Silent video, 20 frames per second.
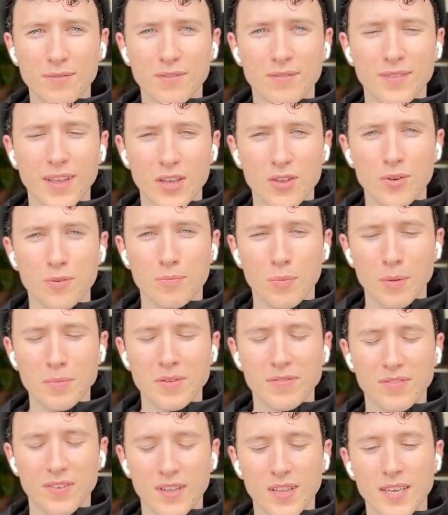that you're probably
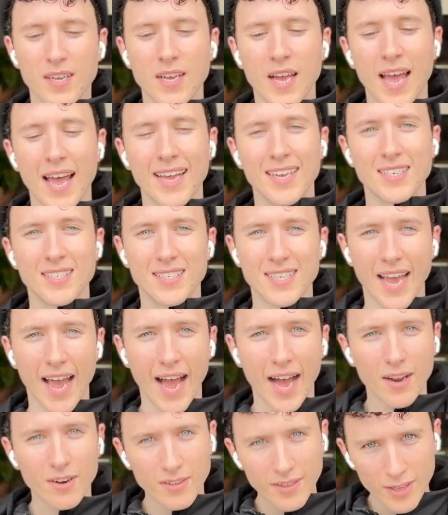feeling
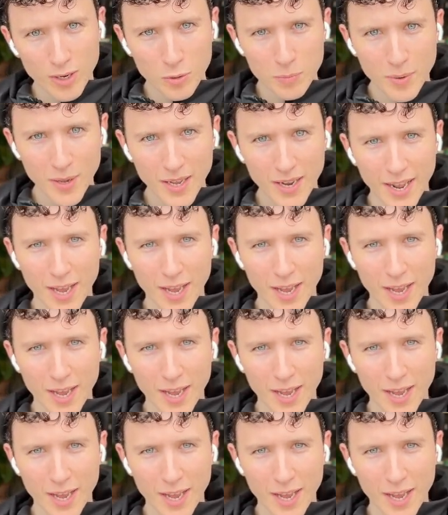down a little bit.